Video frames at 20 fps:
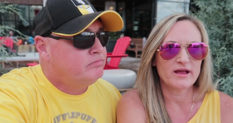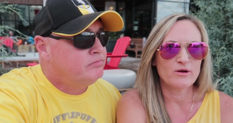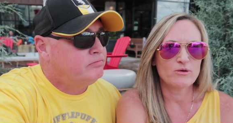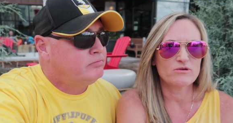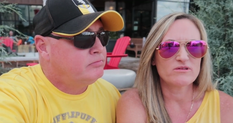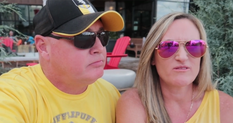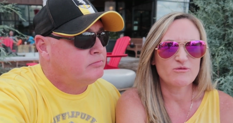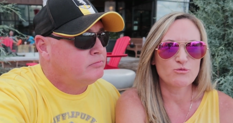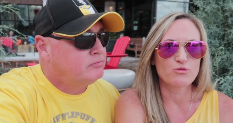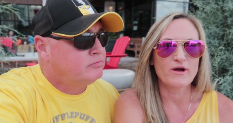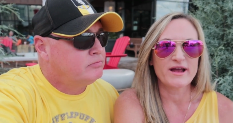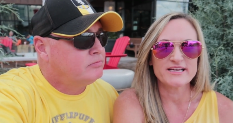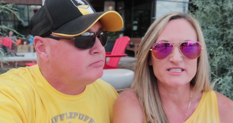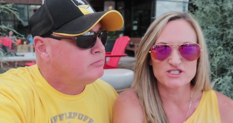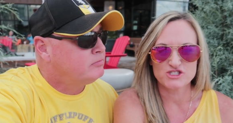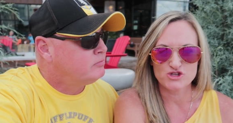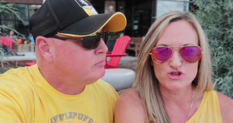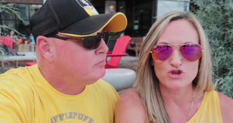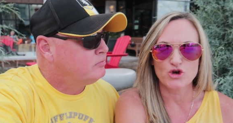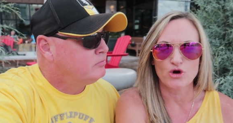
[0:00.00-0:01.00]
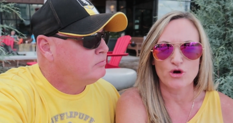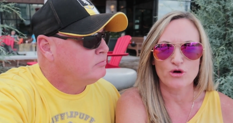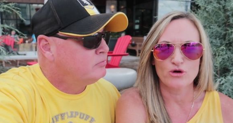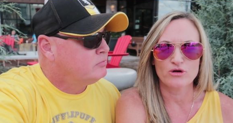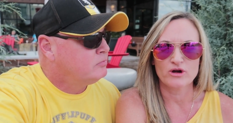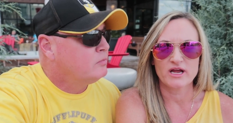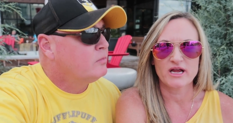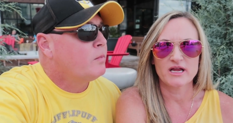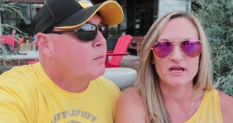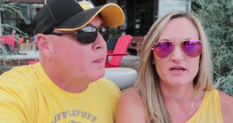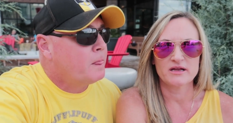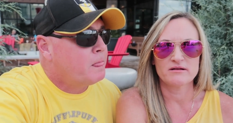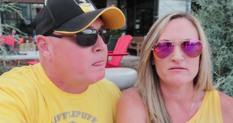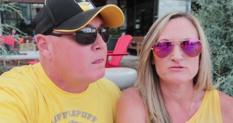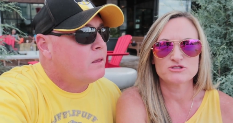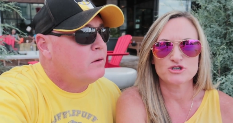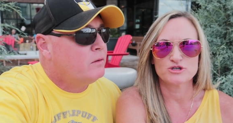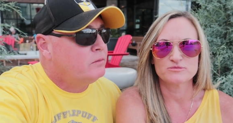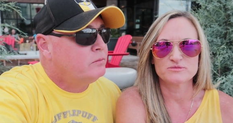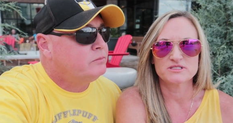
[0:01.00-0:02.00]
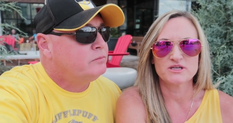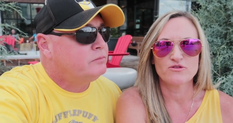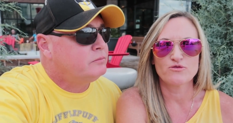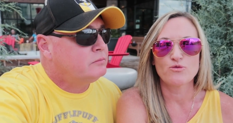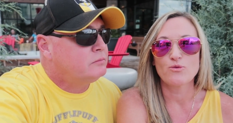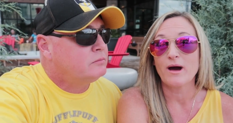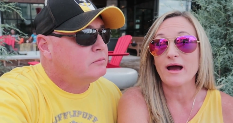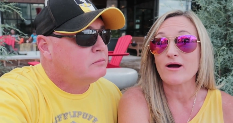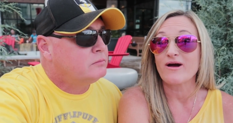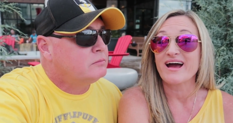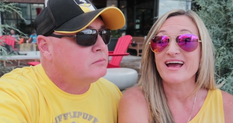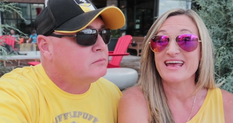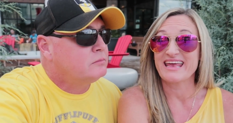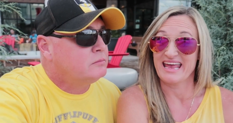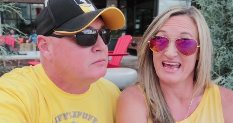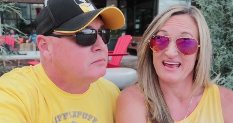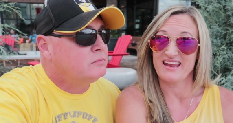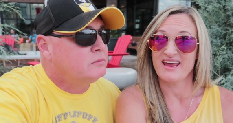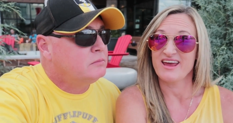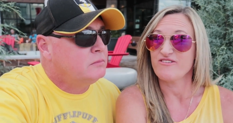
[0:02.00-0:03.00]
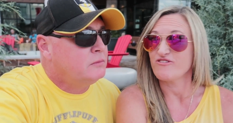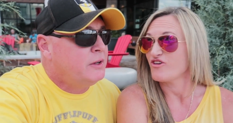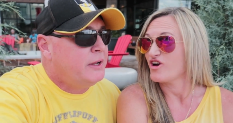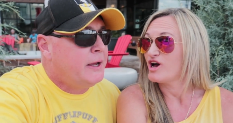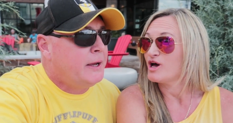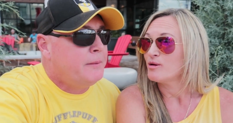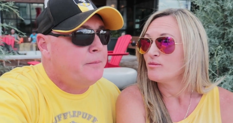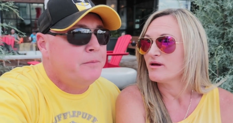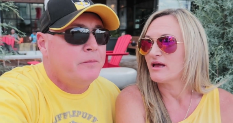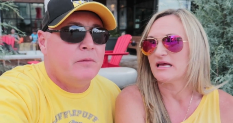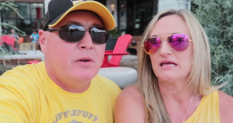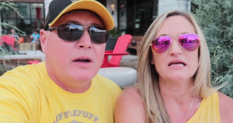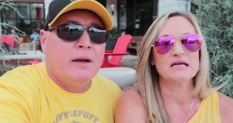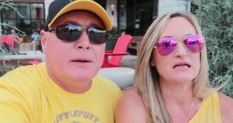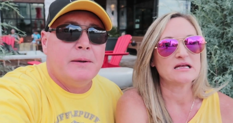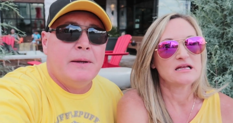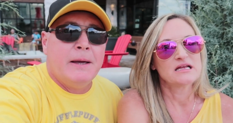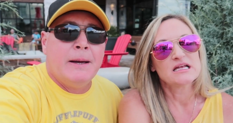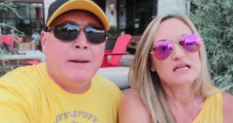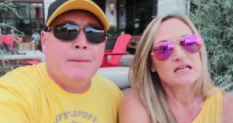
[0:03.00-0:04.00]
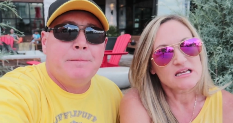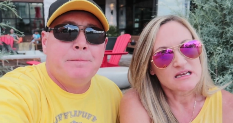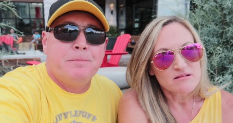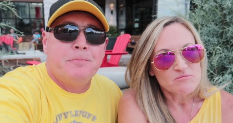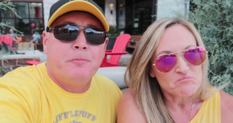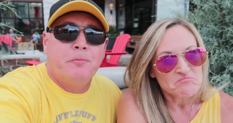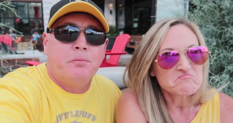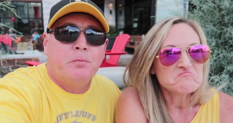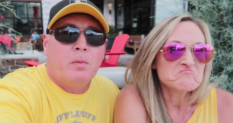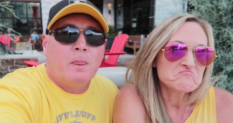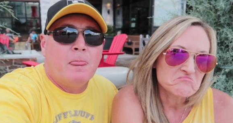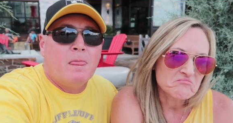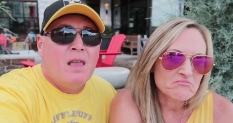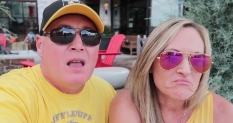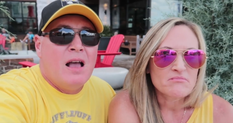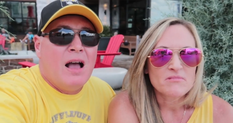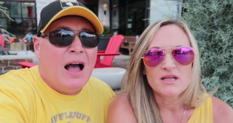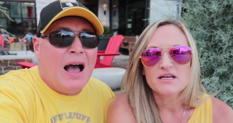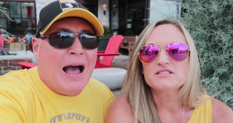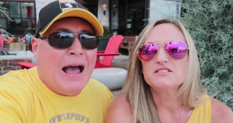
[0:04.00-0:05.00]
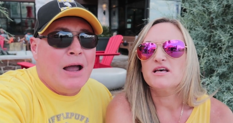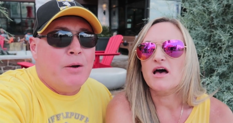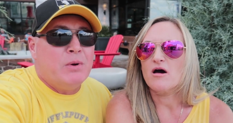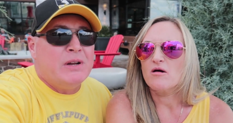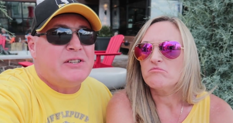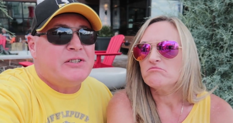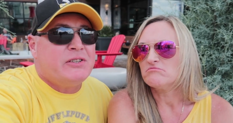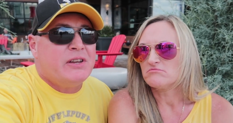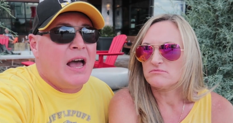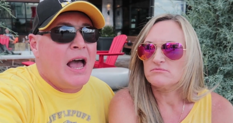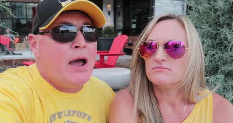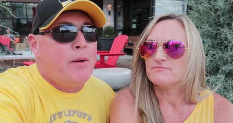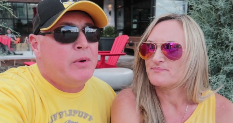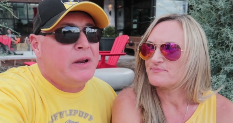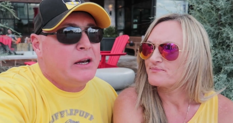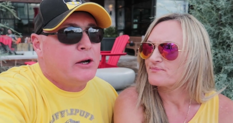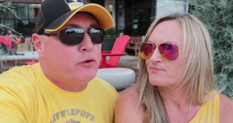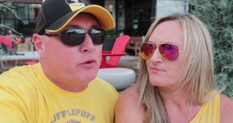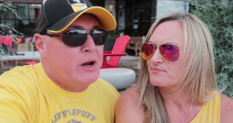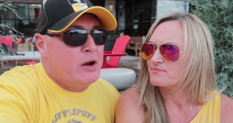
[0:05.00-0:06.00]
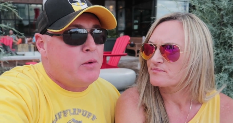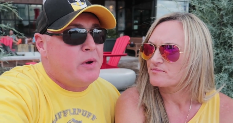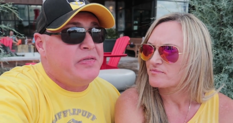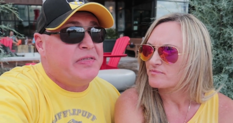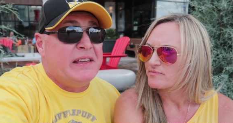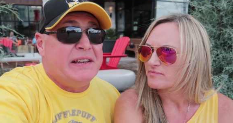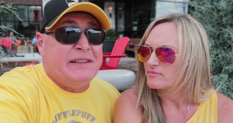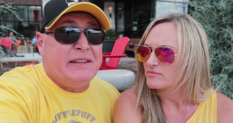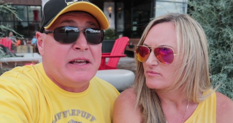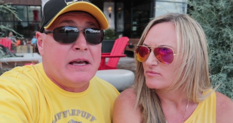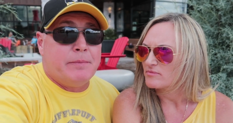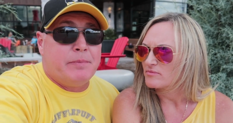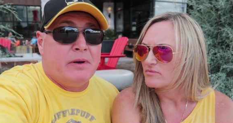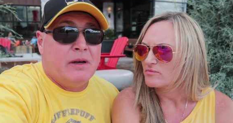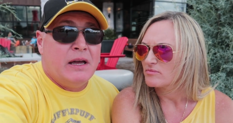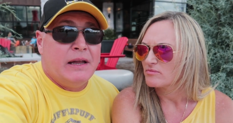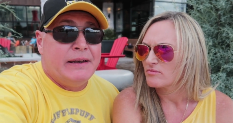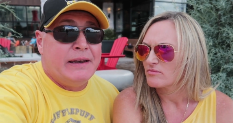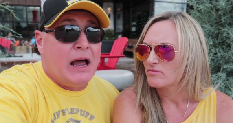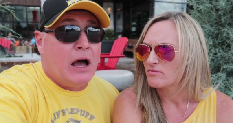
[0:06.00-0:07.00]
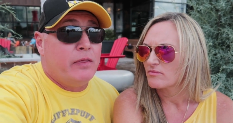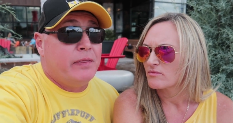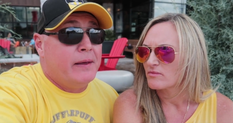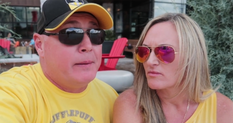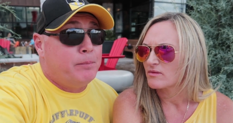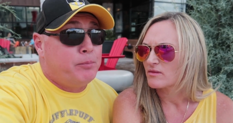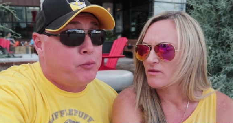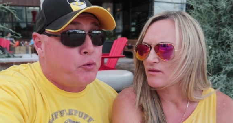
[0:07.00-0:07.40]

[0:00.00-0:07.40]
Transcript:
Speaker 1: it ranks third in terms of where I get it from. Yeah. And yeah.
Speaker 2: So. I would say, I would agree with the dip. Now the